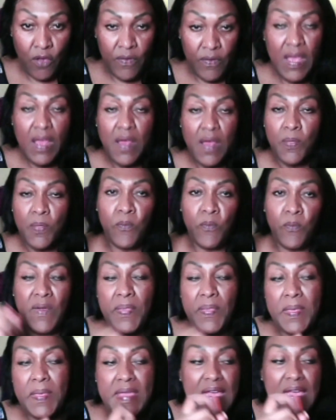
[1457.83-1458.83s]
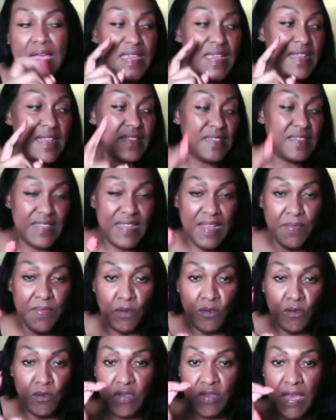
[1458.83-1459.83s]
The one thing I can't stand, though,
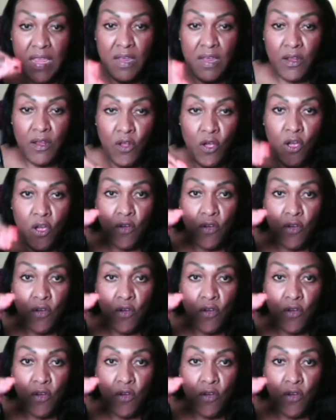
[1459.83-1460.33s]
take it off.